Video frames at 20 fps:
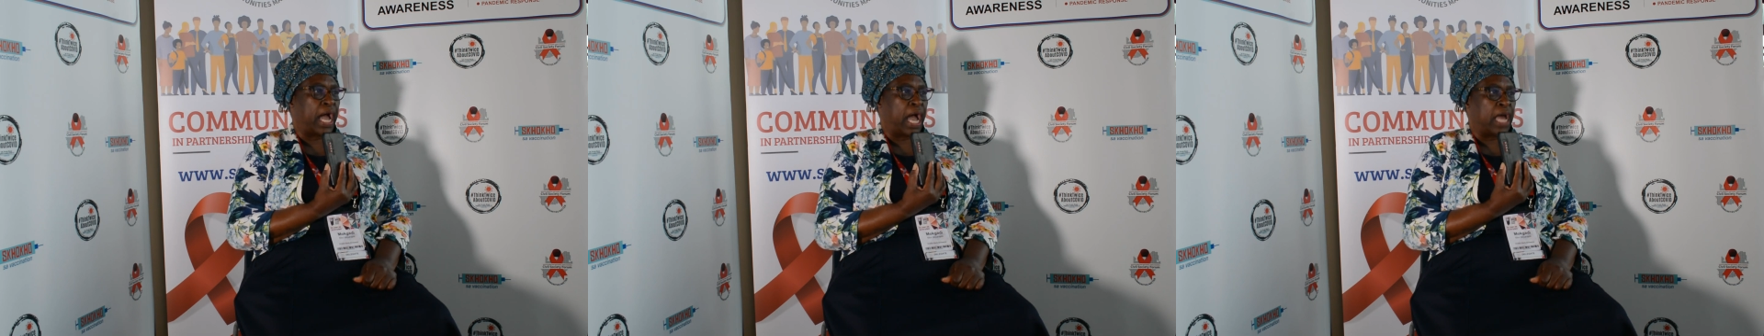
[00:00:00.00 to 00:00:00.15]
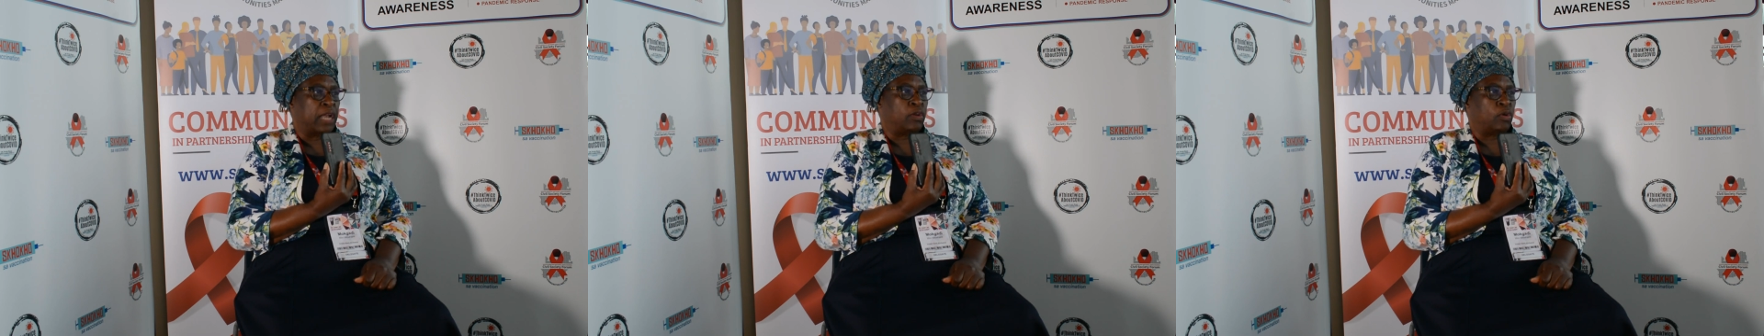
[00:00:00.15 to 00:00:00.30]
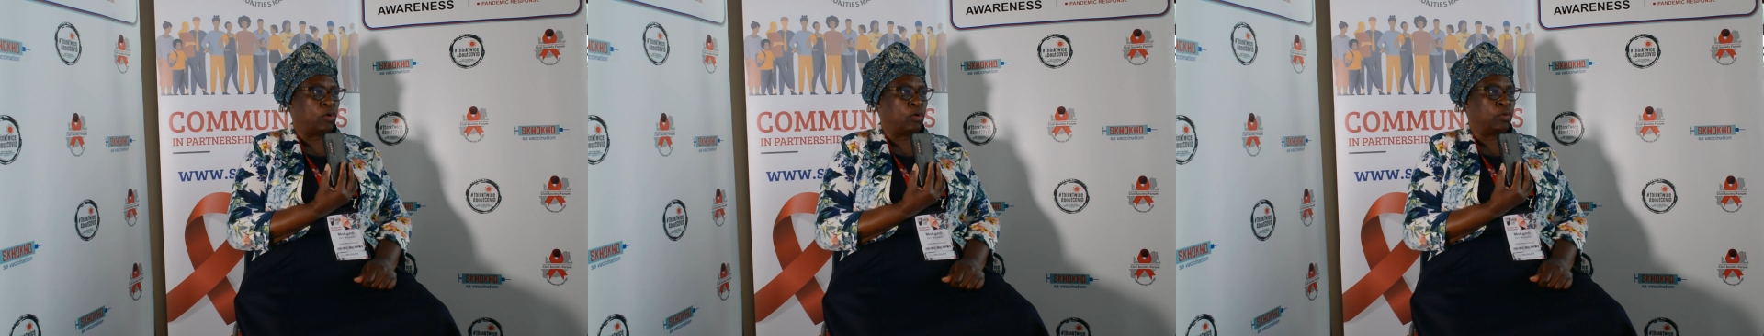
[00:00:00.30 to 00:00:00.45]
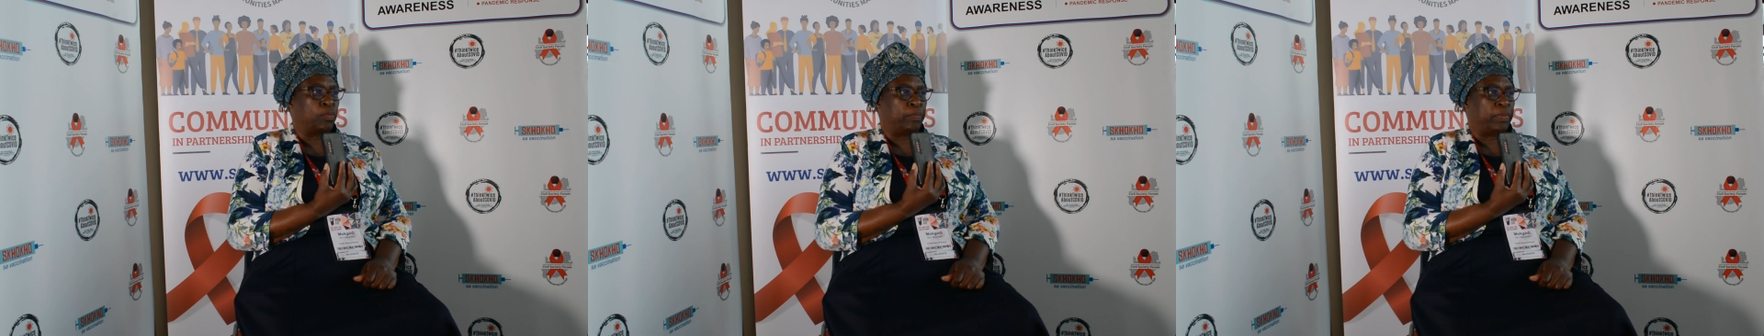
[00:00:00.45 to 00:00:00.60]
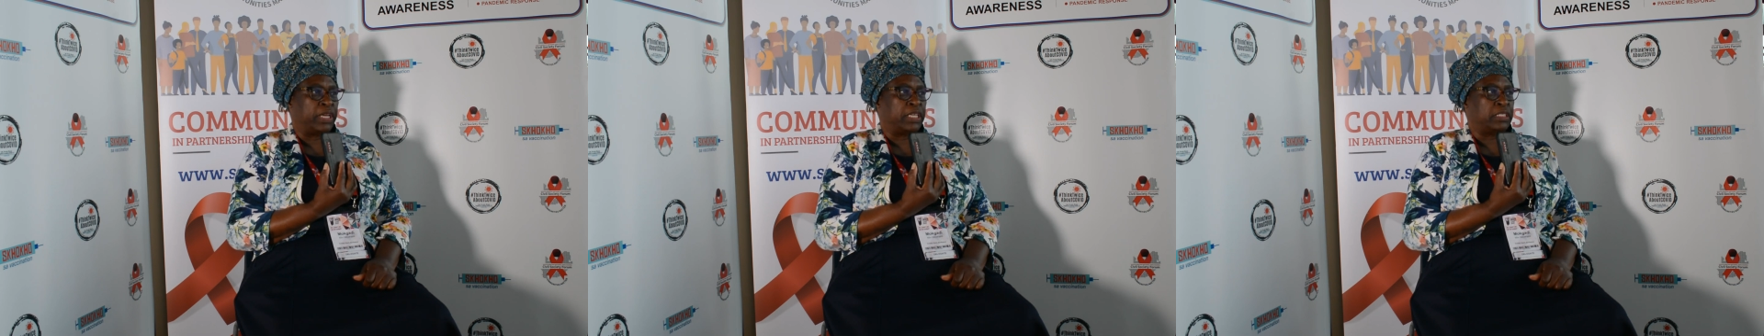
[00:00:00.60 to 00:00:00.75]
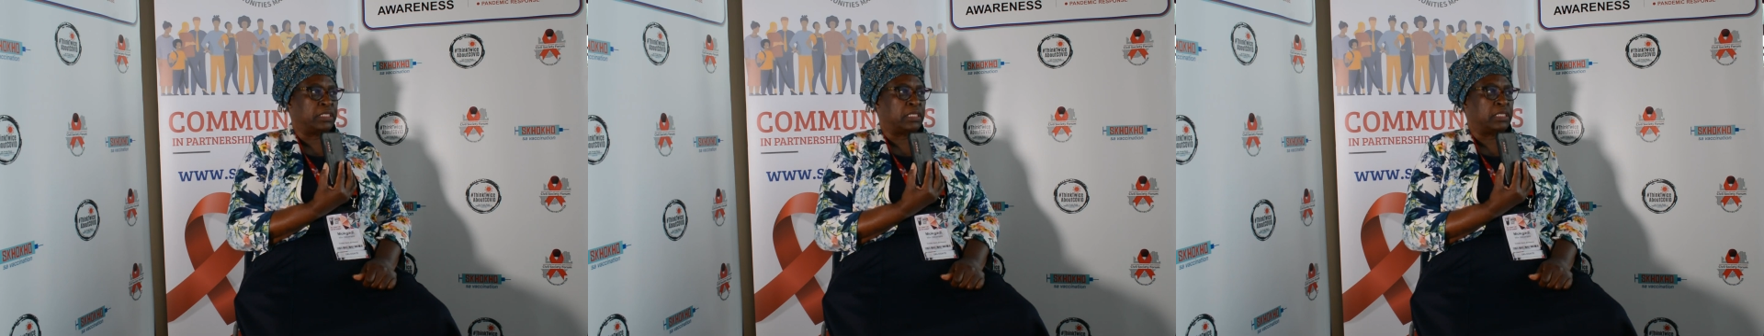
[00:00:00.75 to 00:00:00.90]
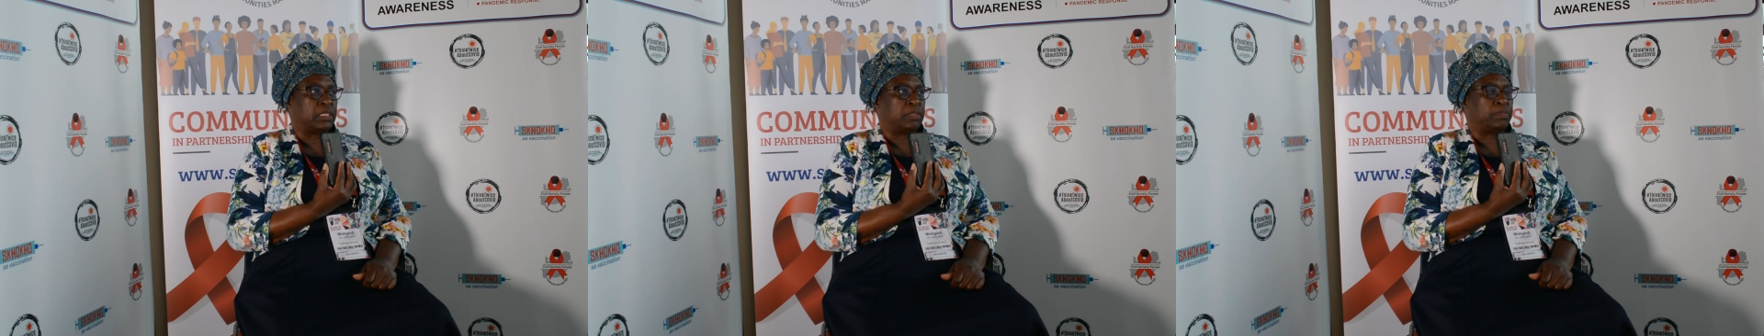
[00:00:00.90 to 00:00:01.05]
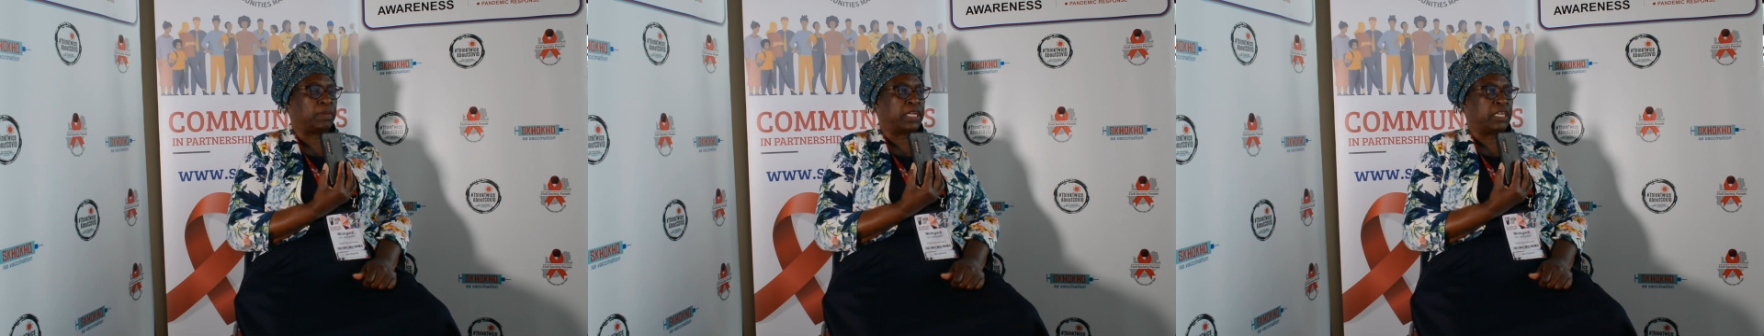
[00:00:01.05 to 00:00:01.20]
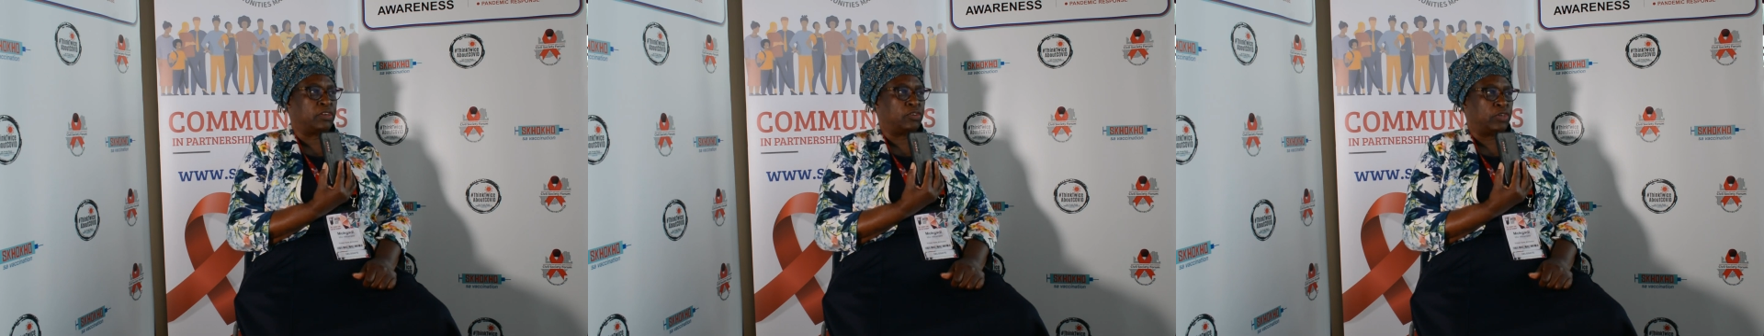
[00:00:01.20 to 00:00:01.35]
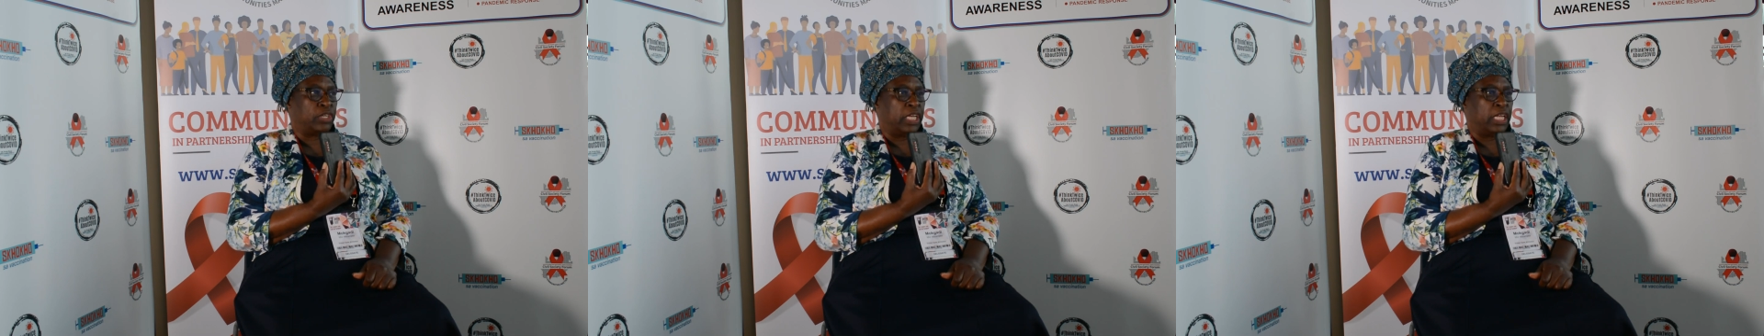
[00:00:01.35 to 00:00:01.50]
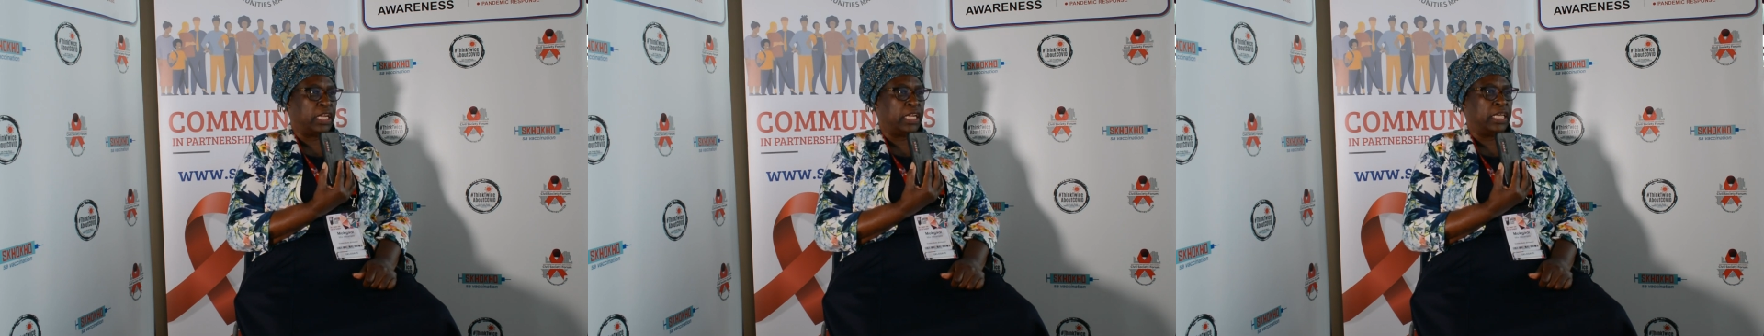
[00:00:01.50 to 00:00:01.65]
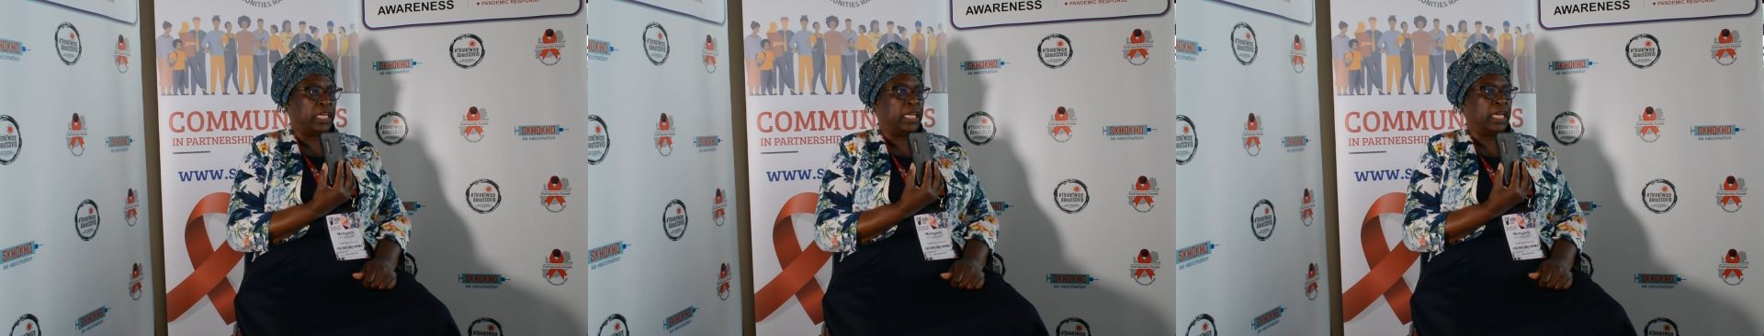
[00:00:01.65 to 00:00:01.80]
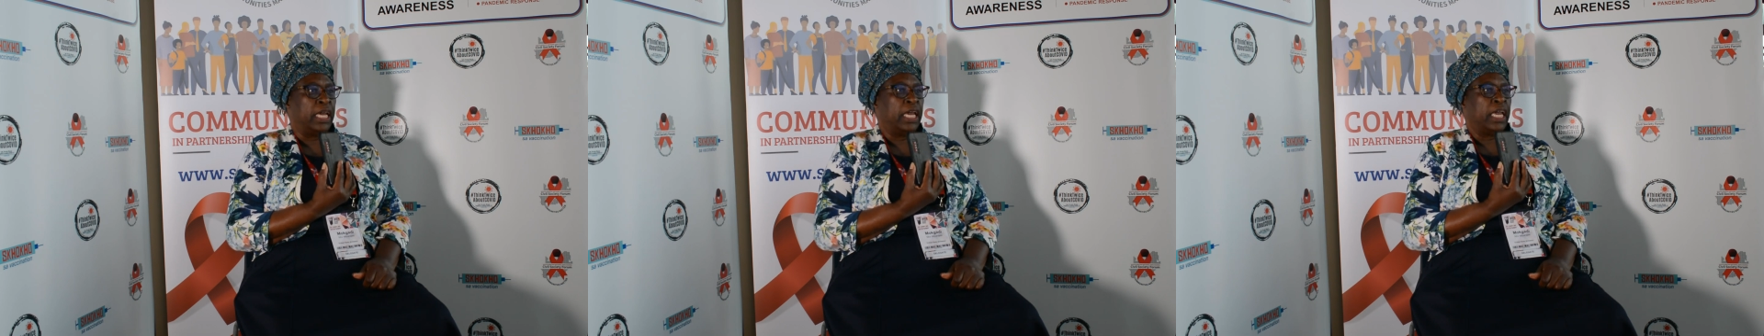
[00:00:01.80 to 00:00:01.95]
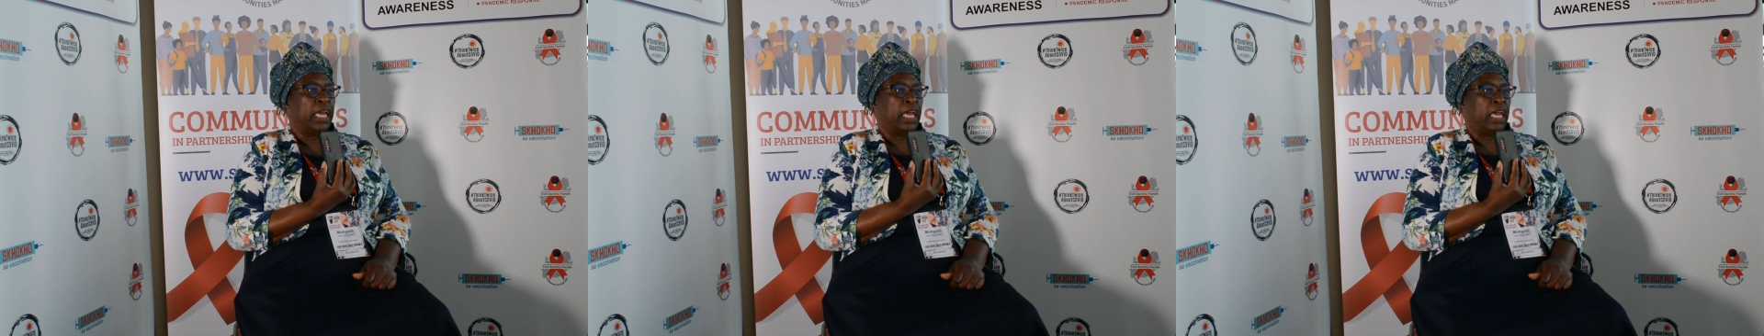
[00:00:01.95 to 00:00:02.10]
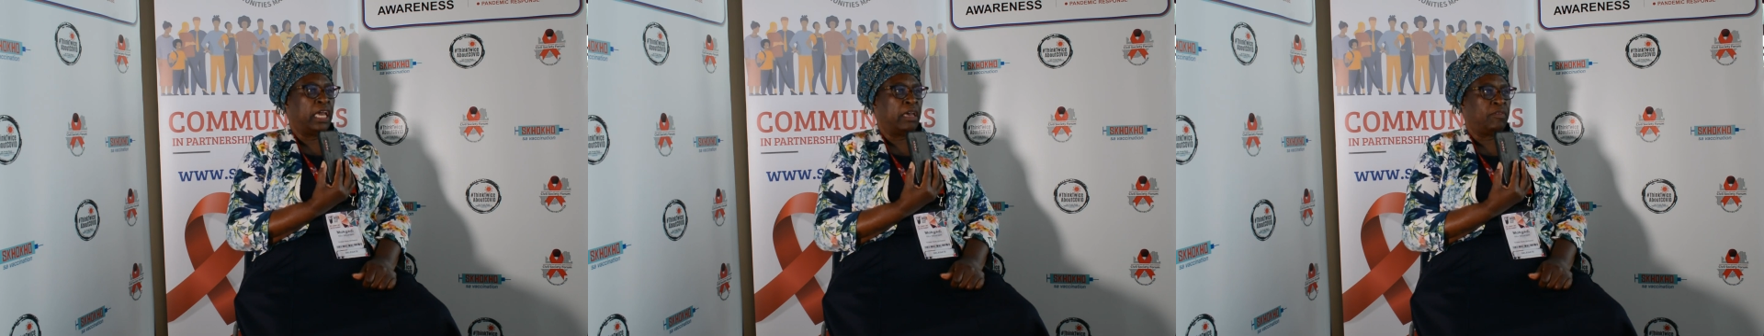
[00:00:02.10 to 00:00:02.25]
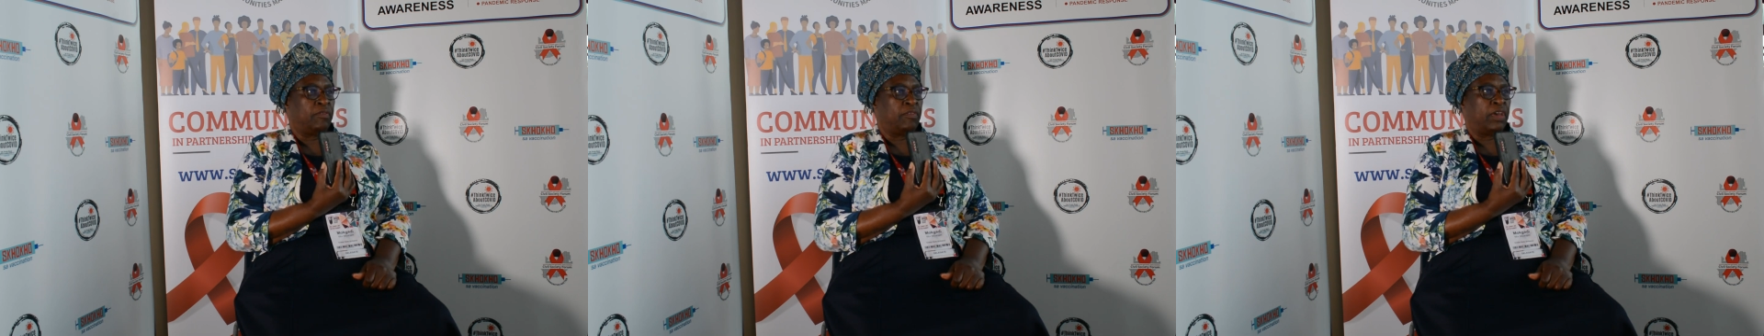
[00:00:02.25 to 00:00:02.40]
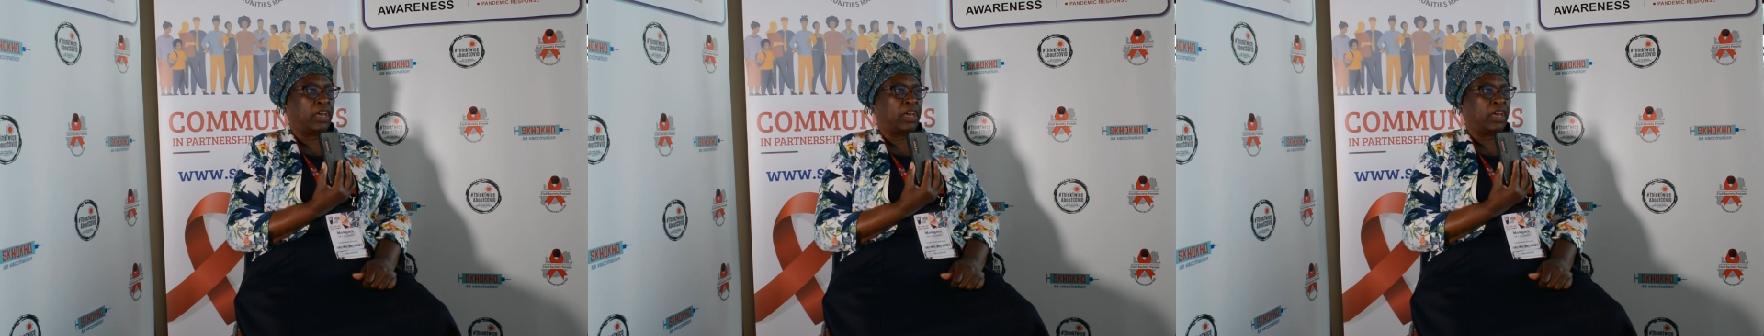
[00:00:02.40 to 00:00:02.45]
ad hoc basis but really have